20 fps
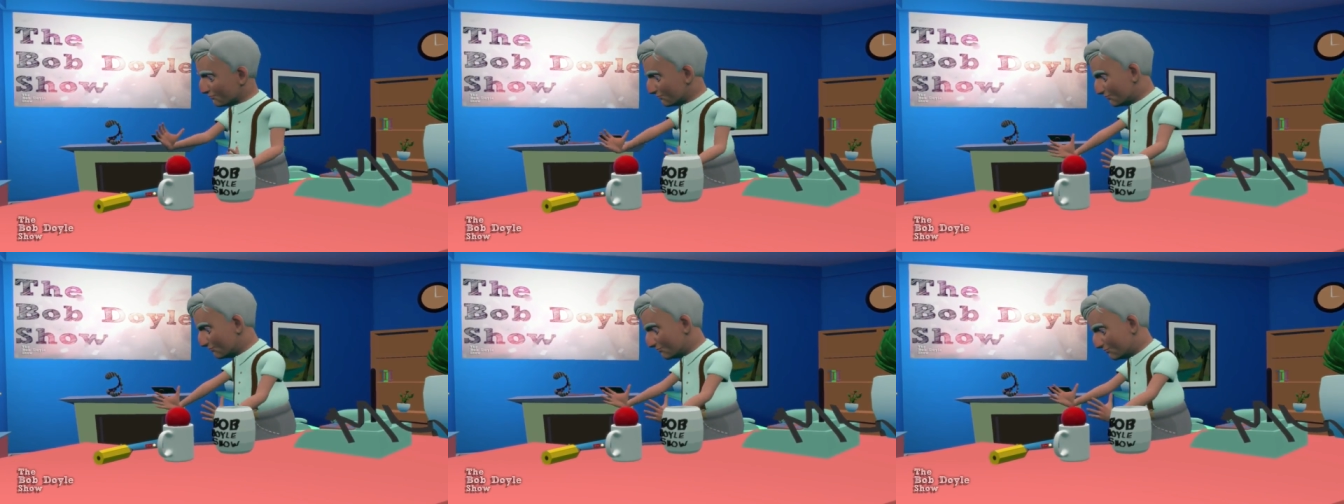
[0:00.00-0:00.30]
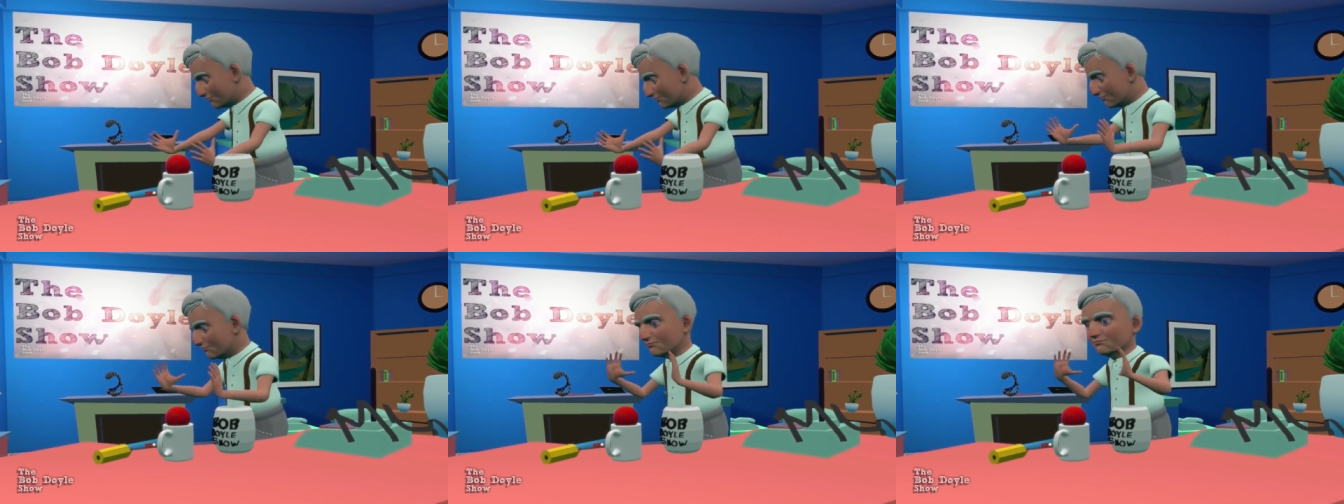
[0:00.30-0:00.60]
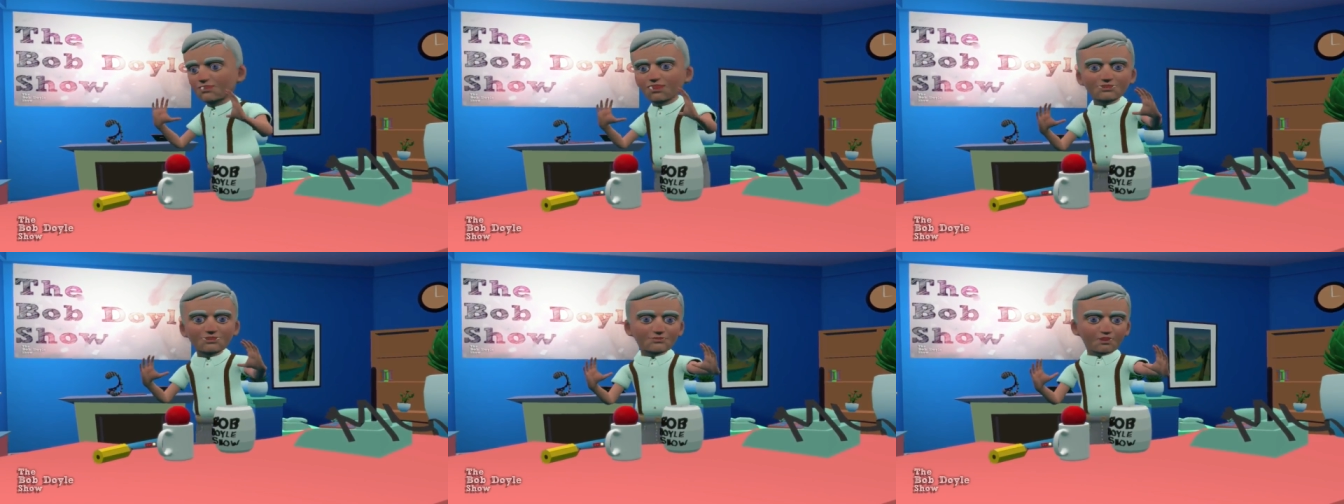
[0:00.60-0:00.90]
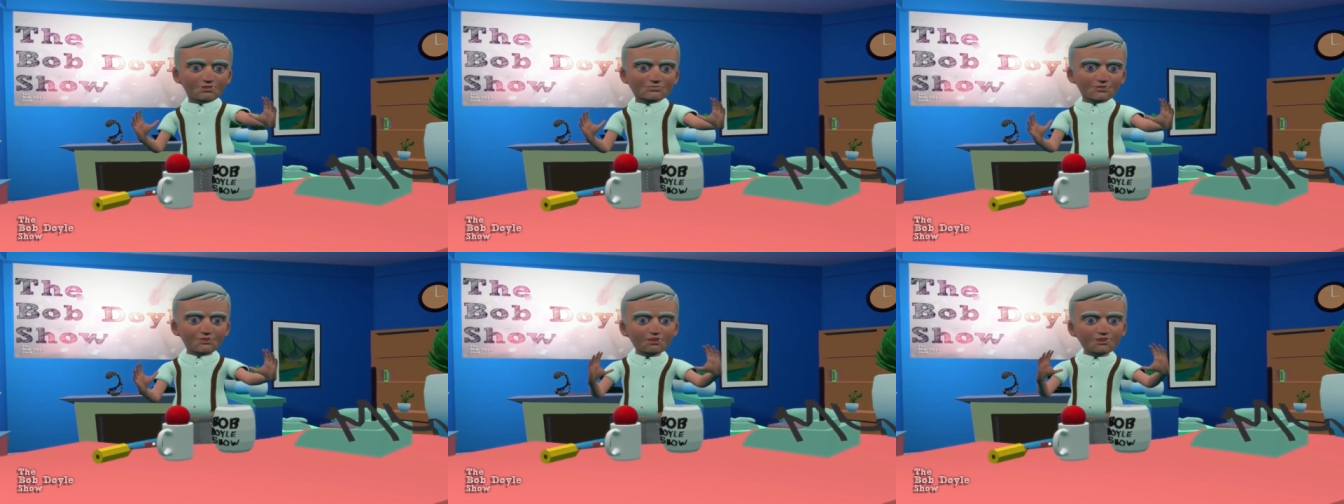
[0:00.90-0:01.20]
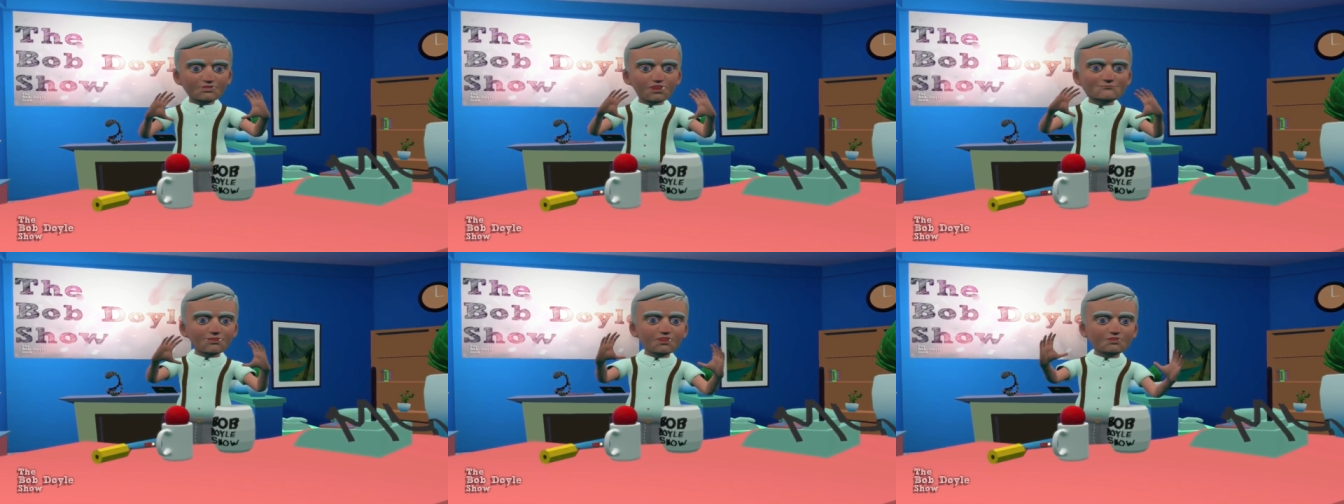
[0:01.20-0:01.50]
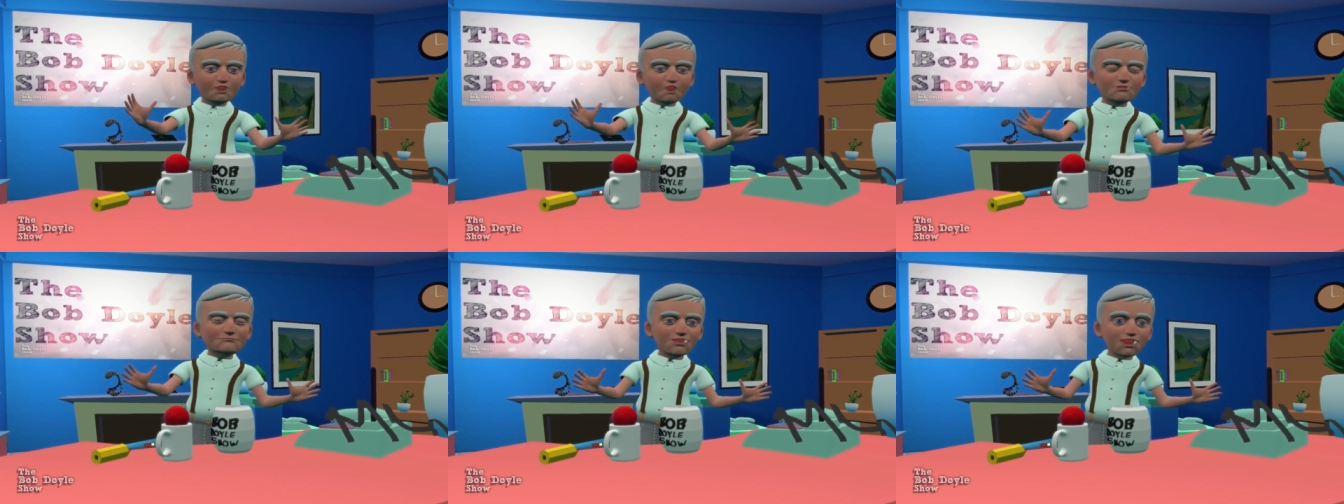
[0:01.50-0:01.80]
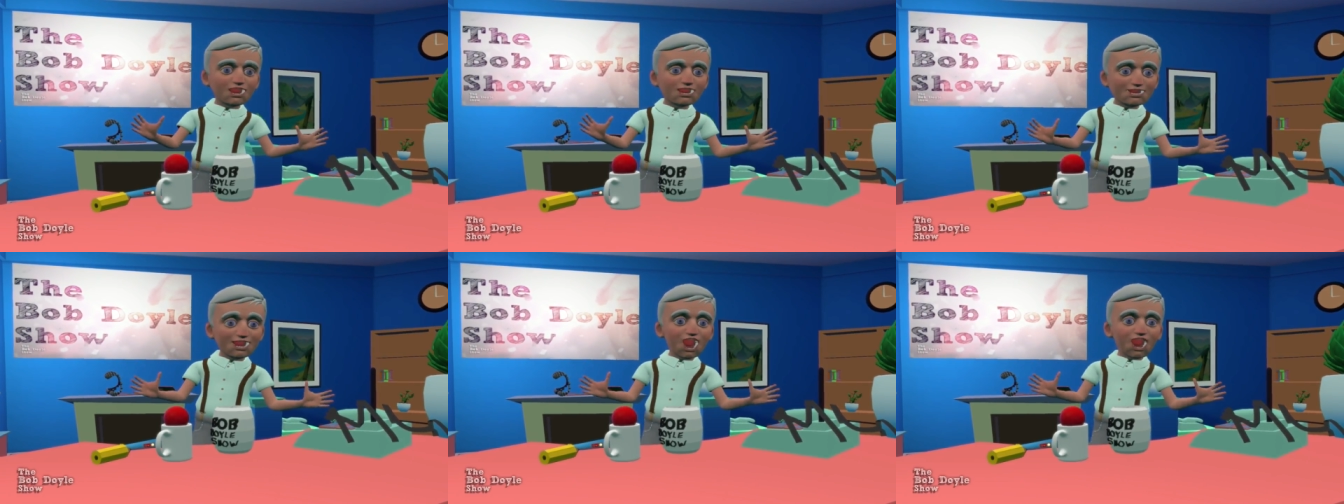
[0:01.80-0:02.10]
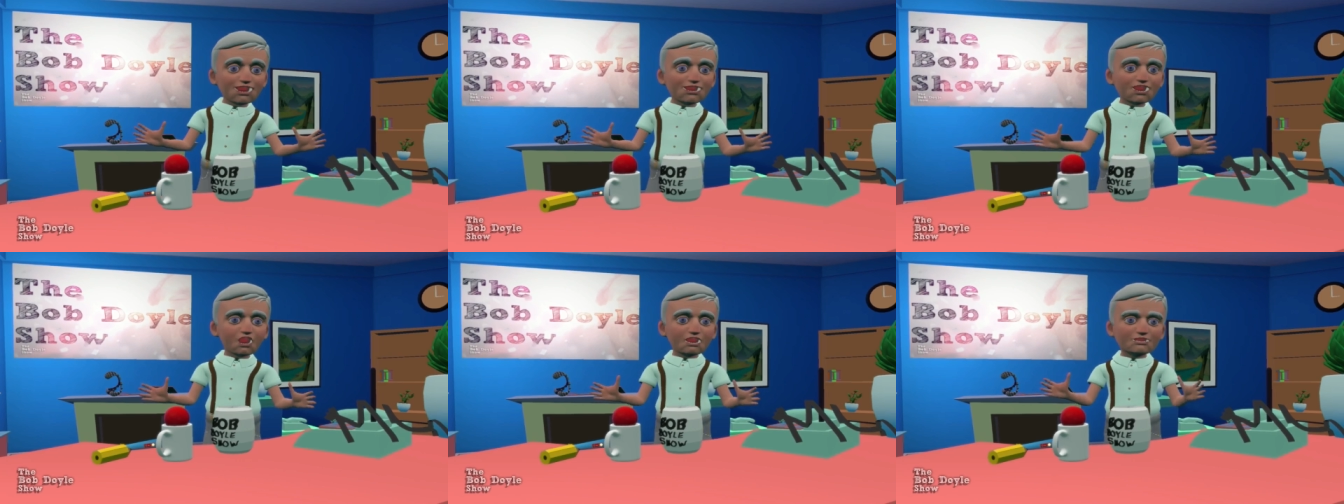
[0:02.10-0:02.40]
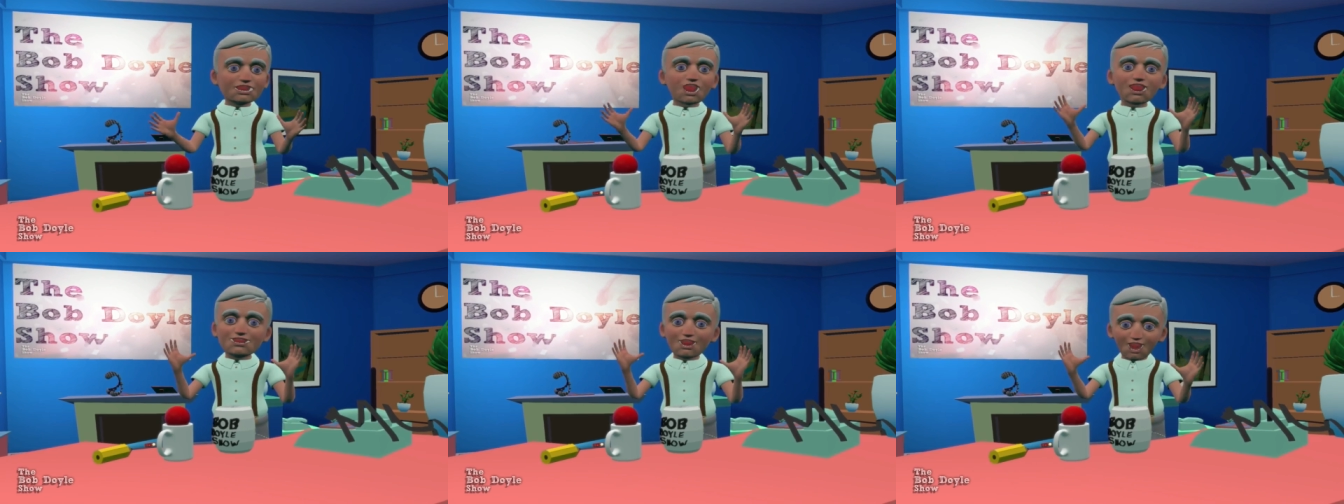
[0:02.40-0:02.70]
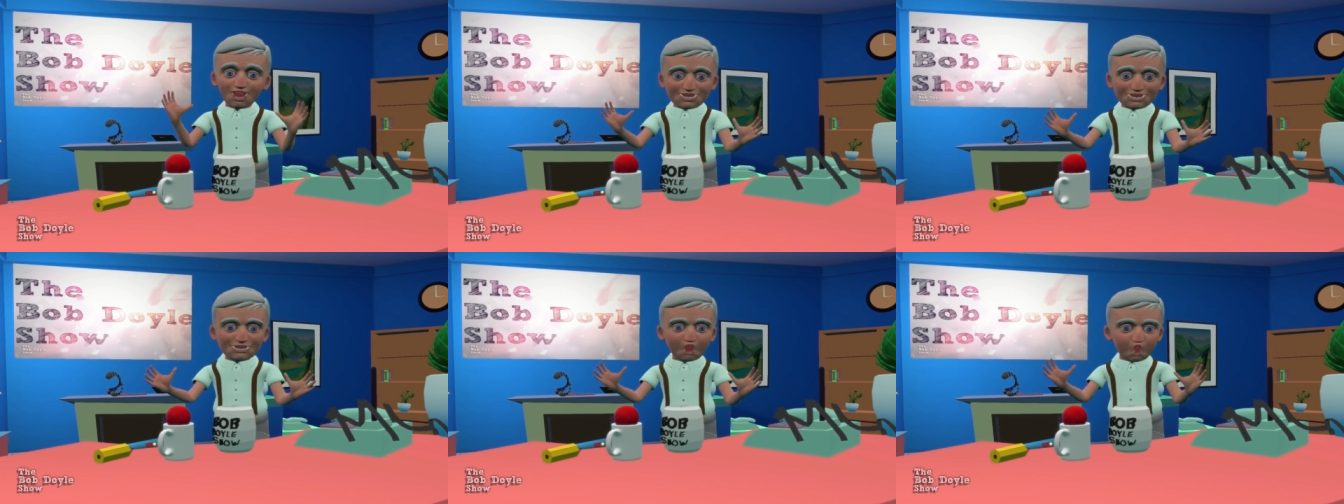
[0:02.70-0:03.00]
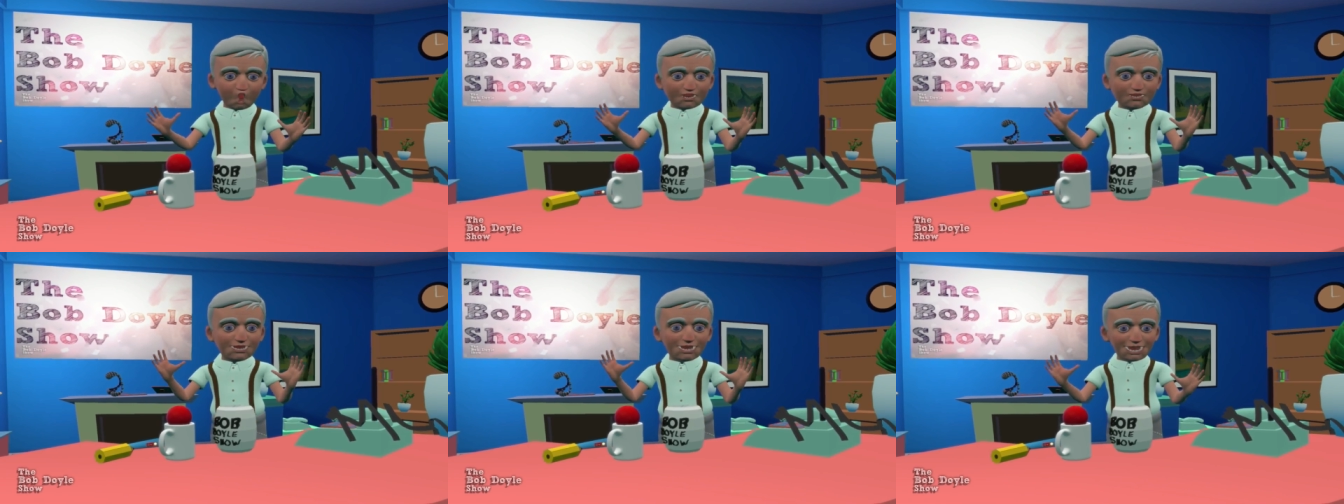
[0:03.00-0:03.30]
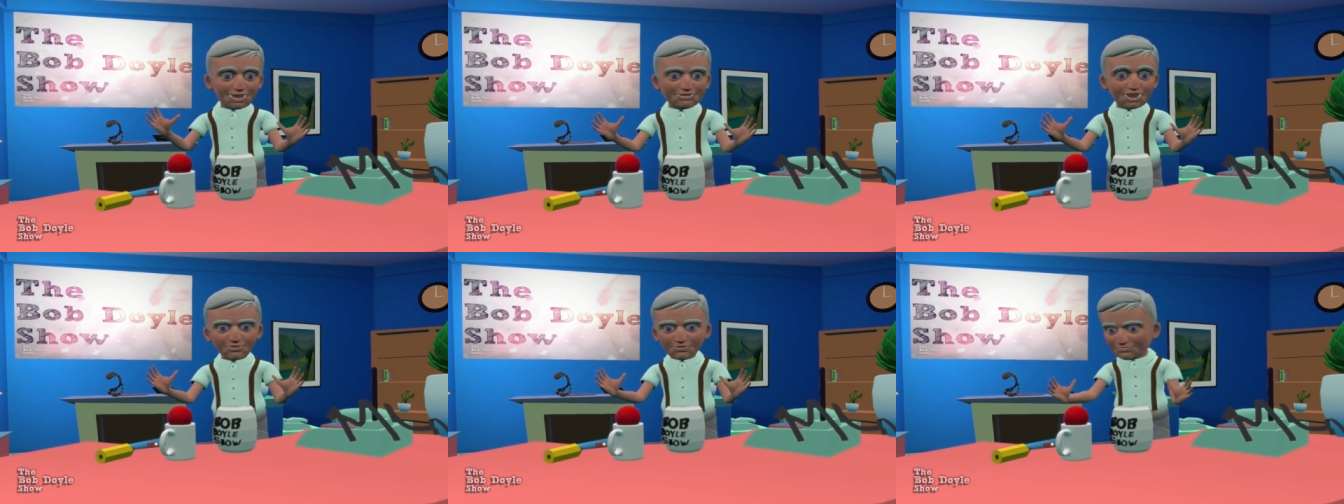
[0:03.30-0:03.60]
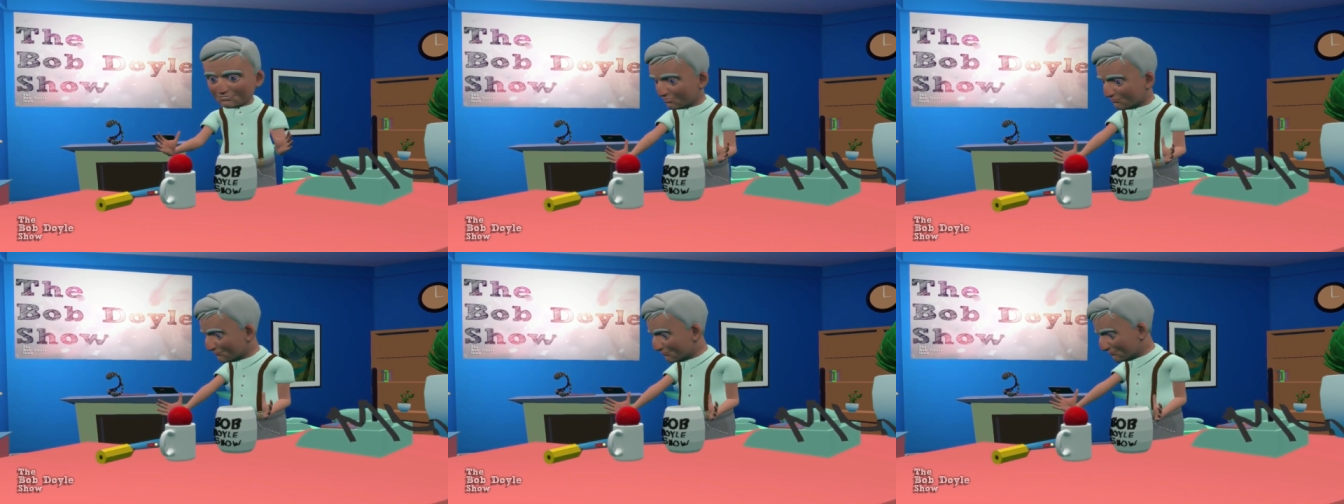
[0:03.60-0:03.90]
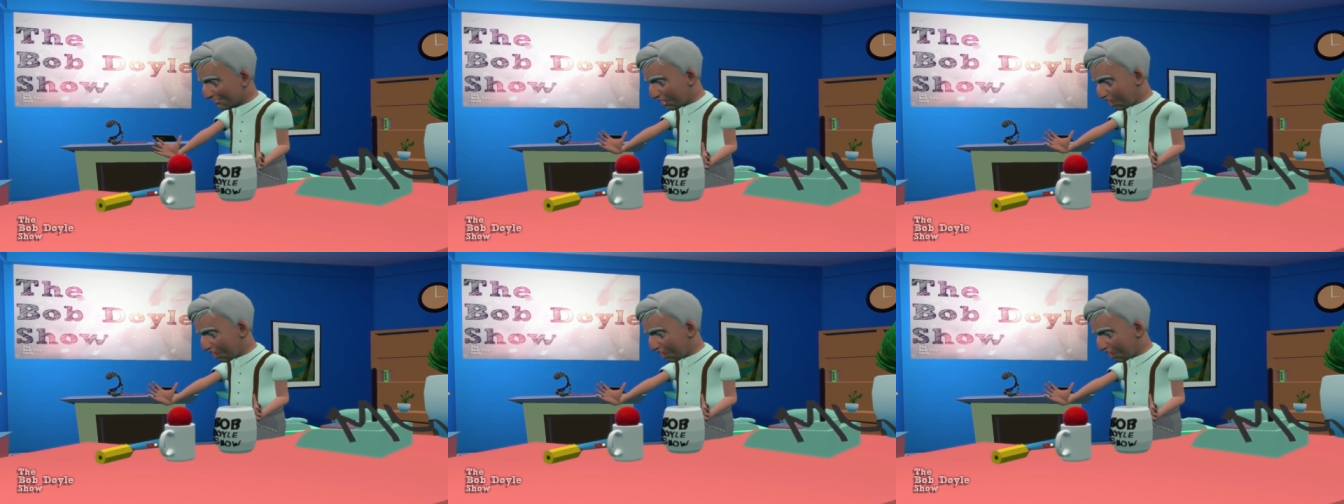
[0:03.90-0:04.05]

All right, here's here's what I'm going to do. I'm going to I'm going to jump into edit mode.